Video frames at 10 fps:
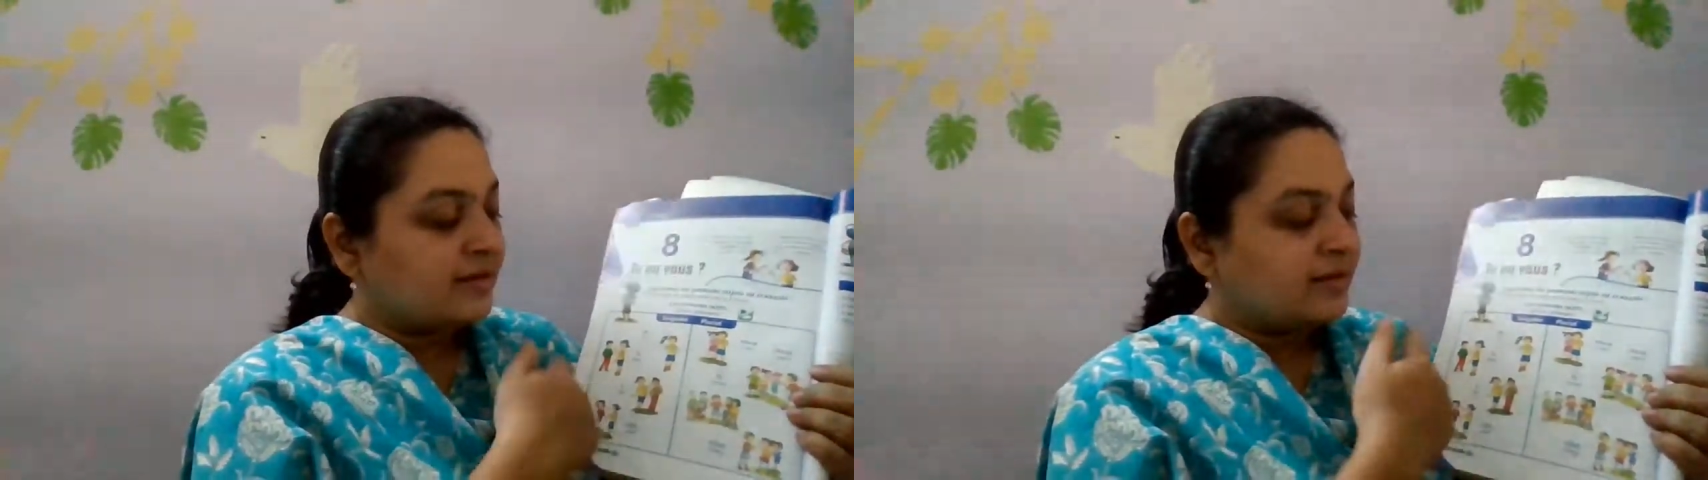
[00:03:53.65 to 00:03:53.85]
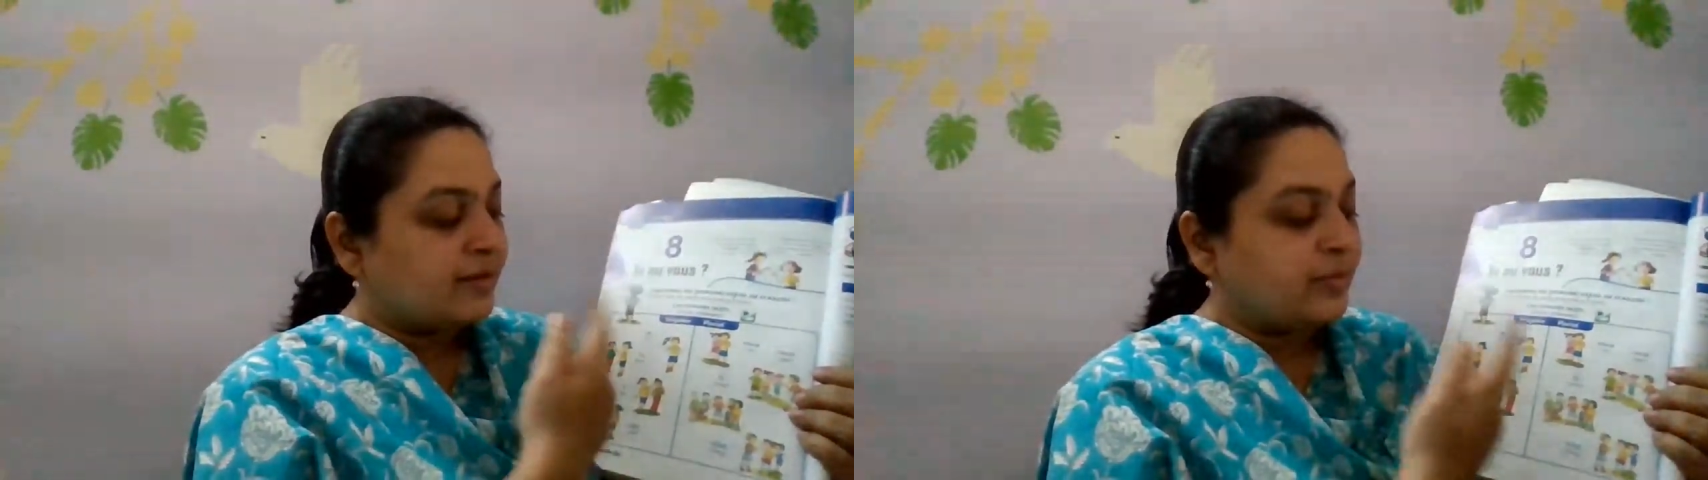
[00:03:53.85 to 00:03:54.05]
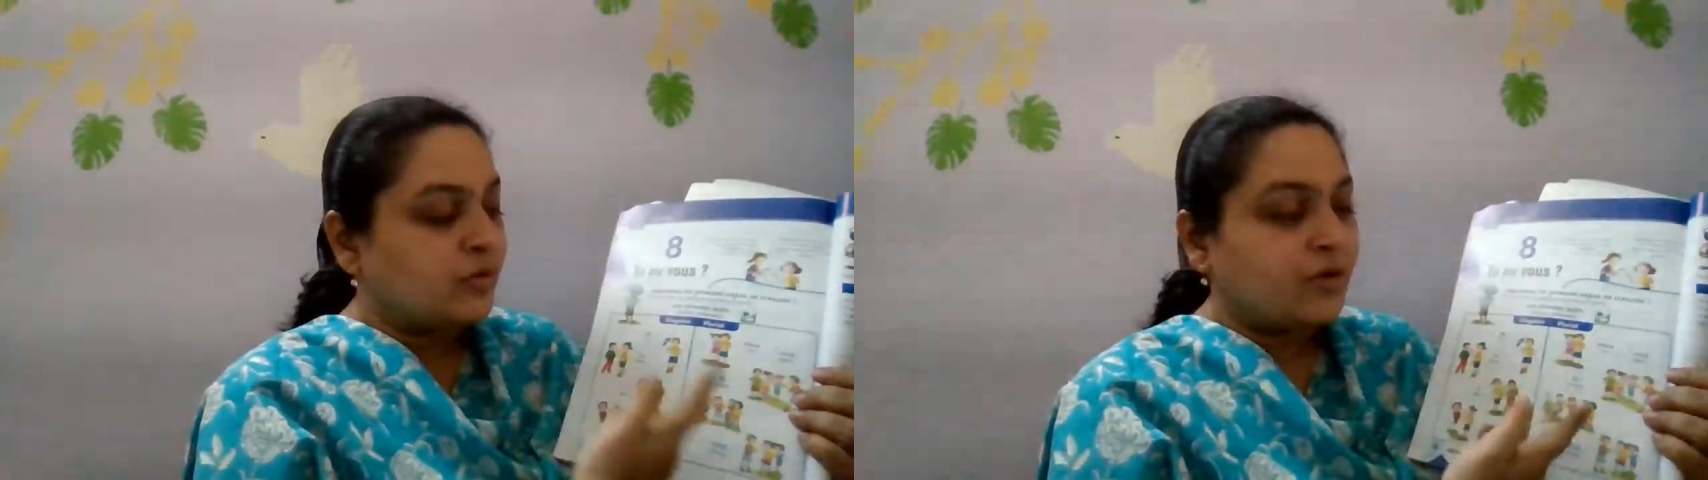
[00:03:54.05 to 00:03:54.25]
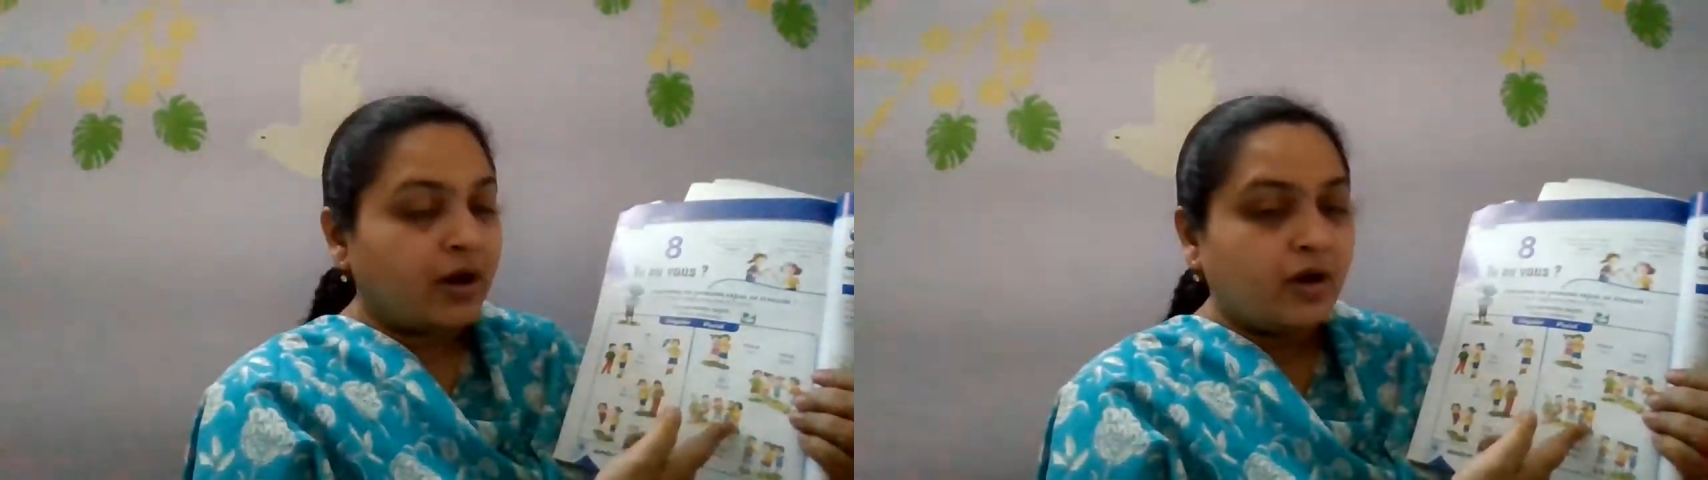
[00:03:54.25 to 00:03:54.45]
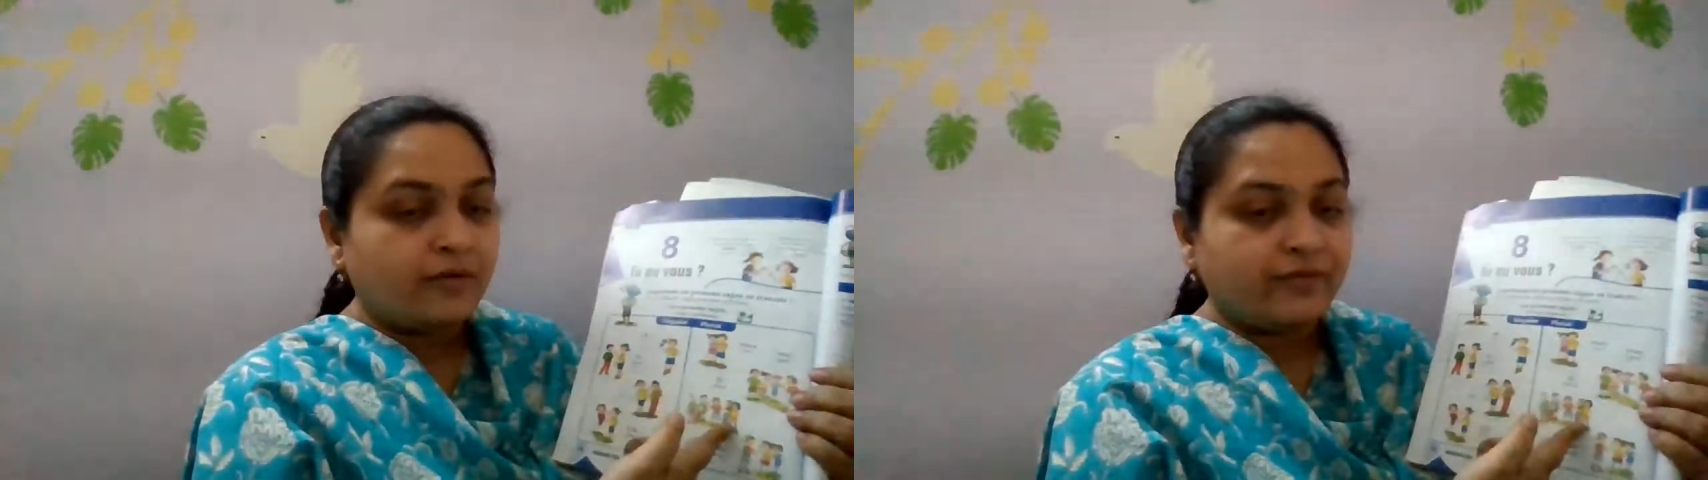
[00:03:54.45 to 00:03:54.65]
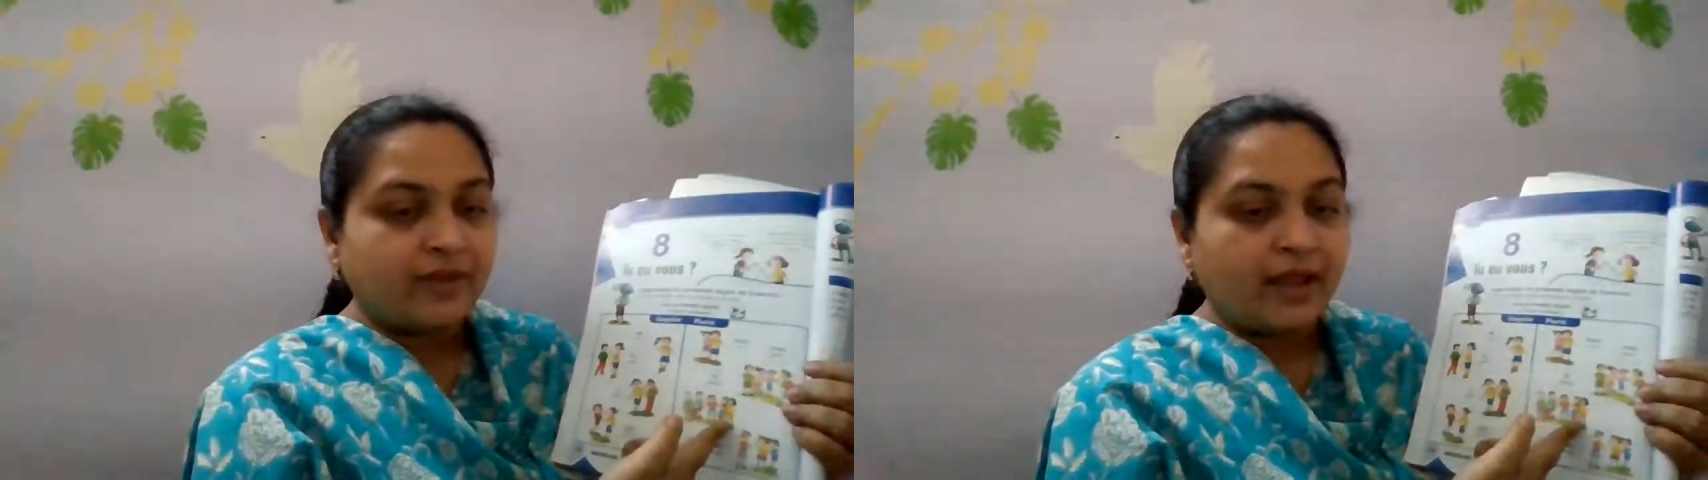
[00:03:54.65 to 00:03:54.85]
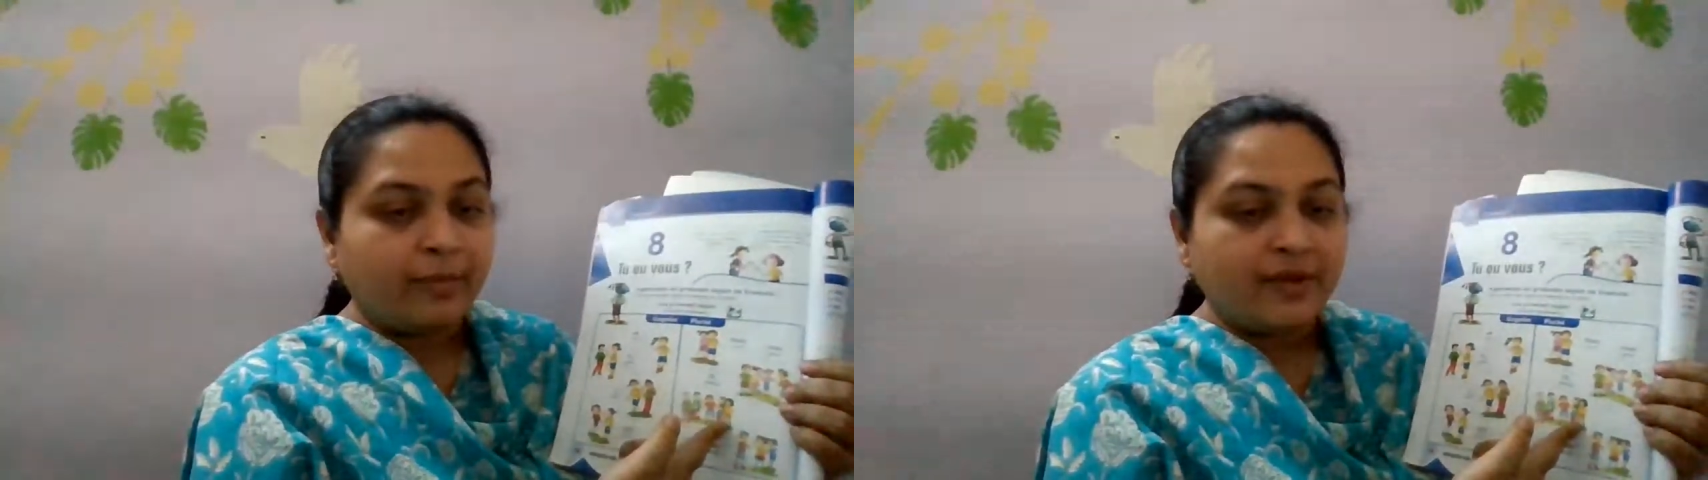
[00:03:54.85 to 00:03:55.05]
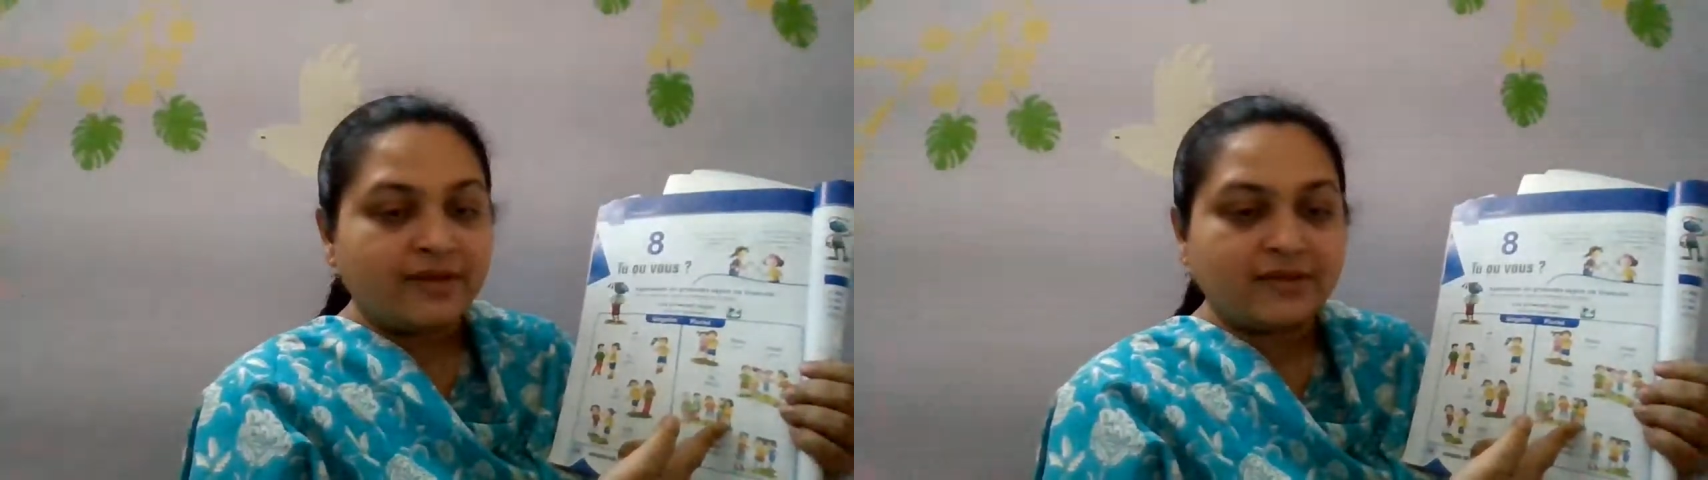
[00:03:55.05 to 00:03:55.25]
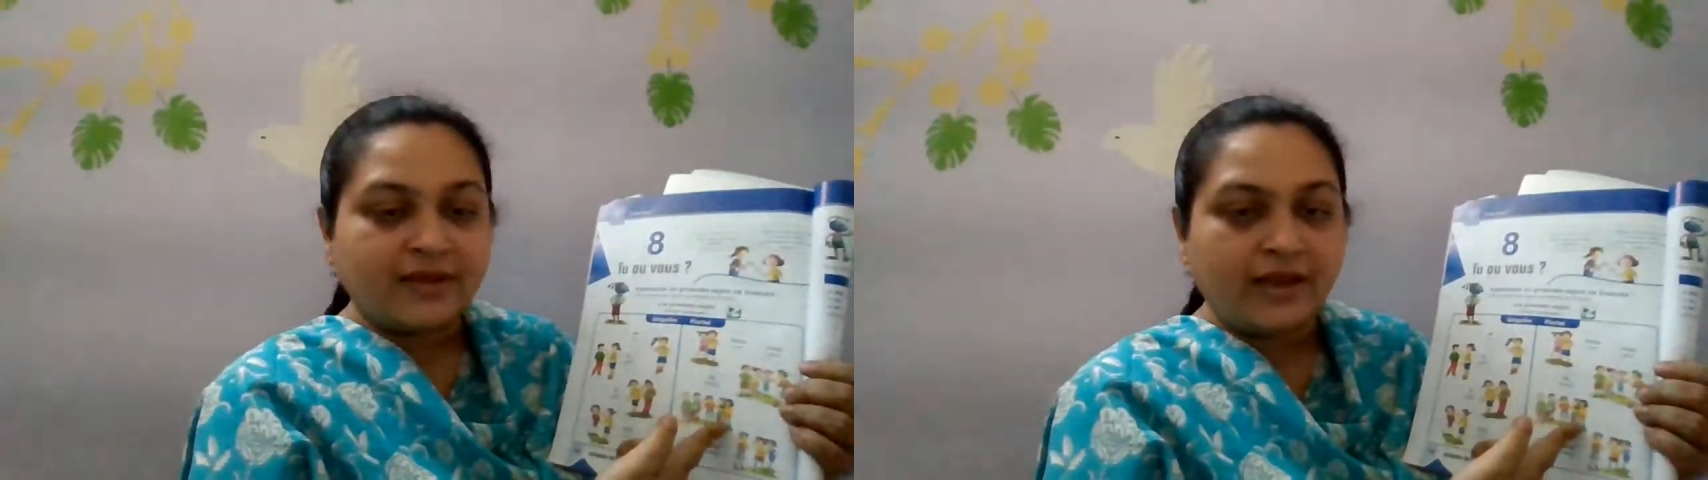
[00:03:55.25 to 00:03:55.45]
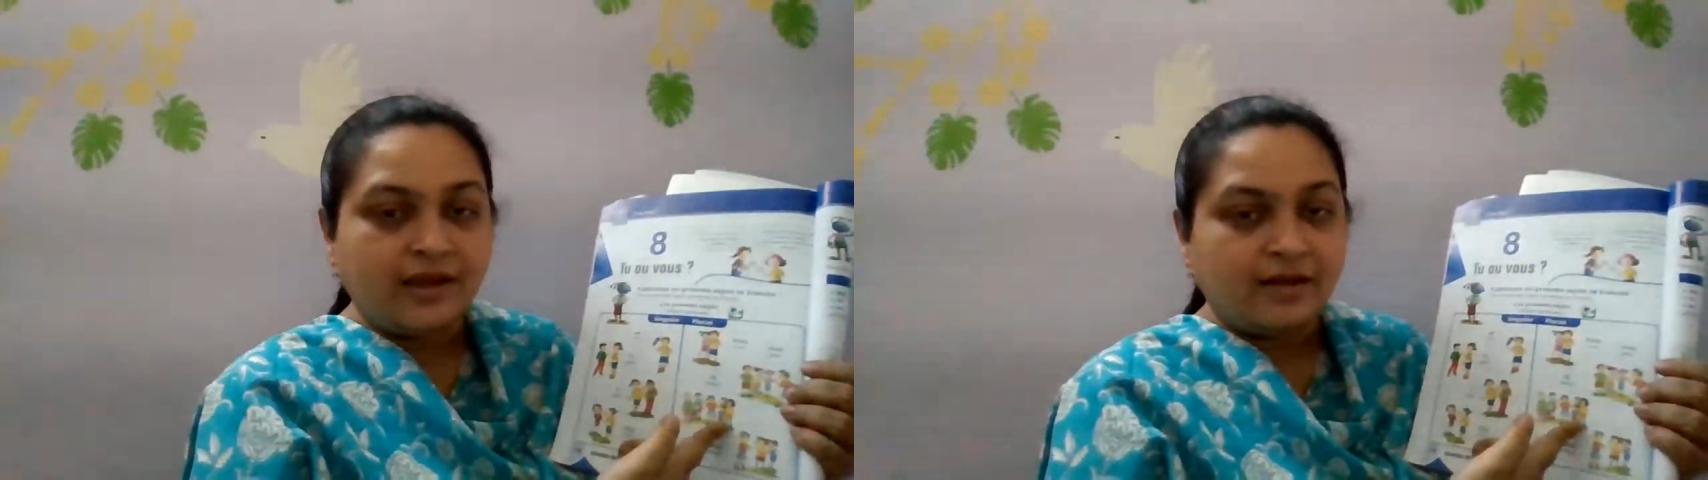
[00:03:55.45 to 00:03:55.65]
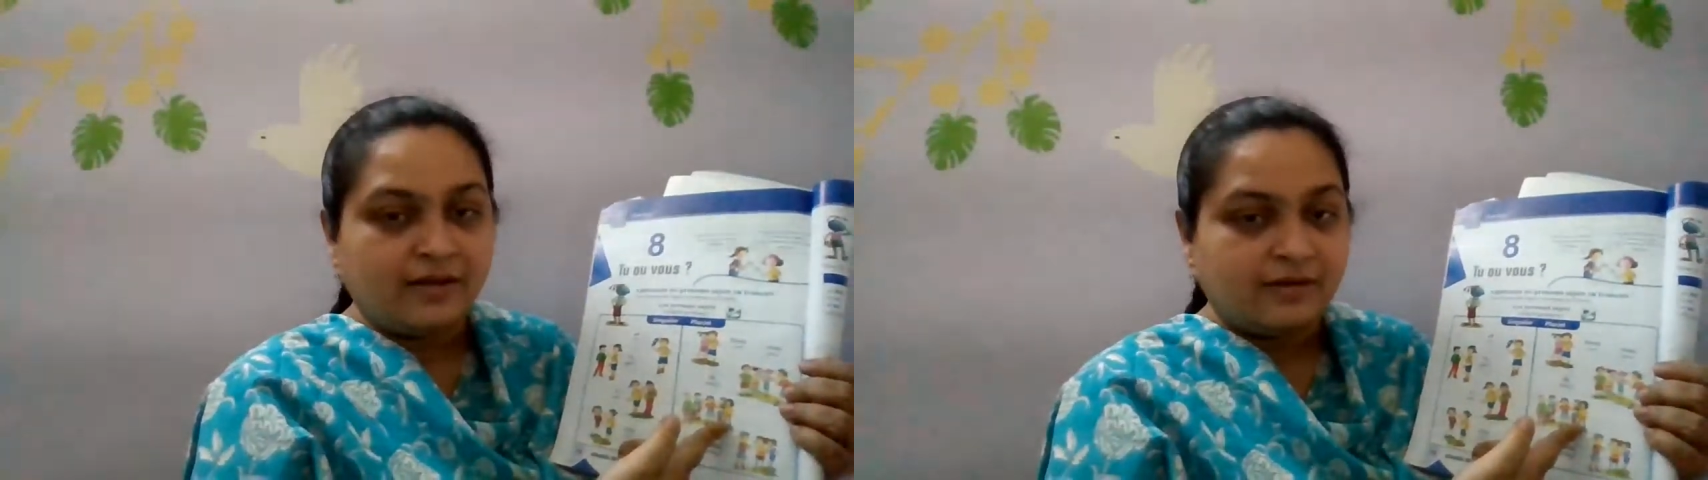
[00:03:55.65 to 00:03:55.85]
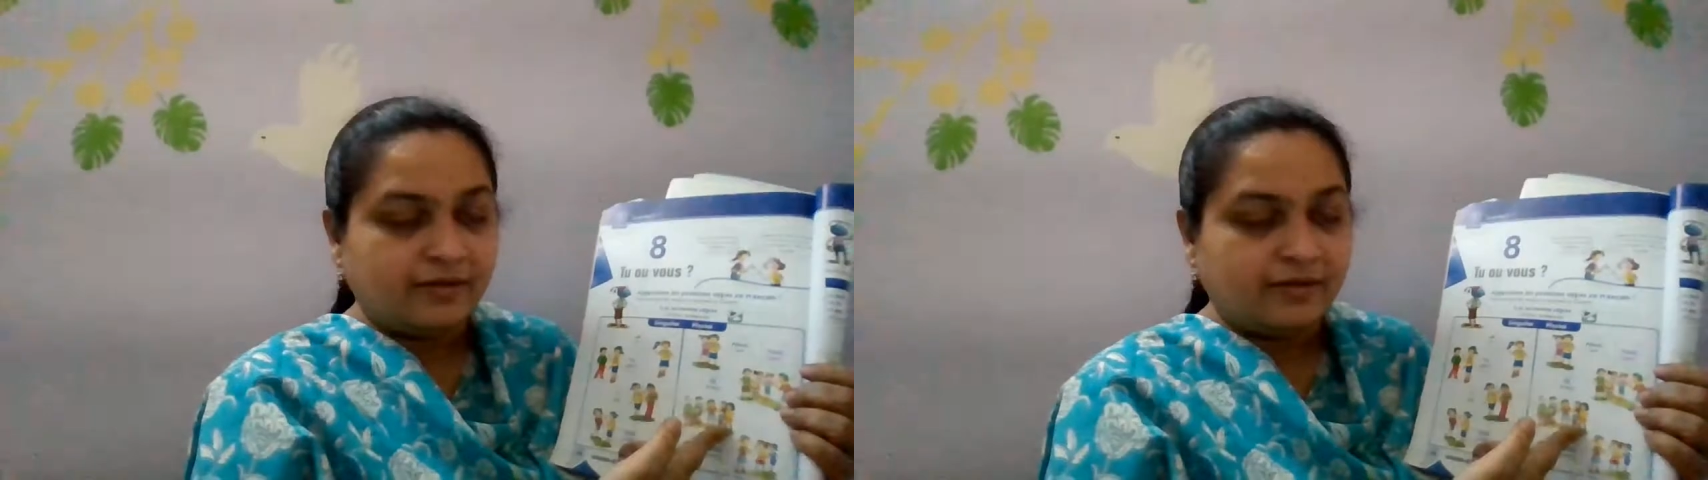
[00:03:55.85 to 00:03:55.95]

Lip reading: the plural of them is here.